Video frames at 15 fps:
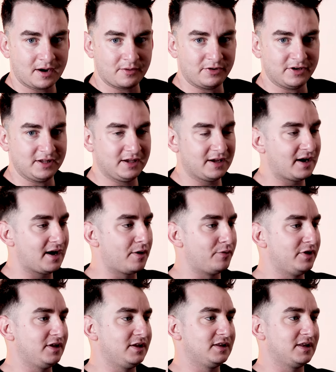I
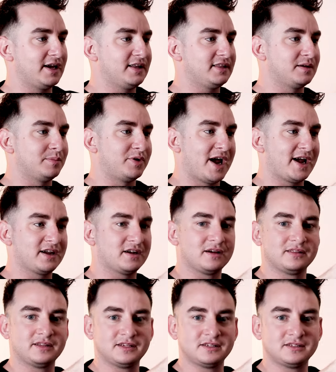really like the bracket on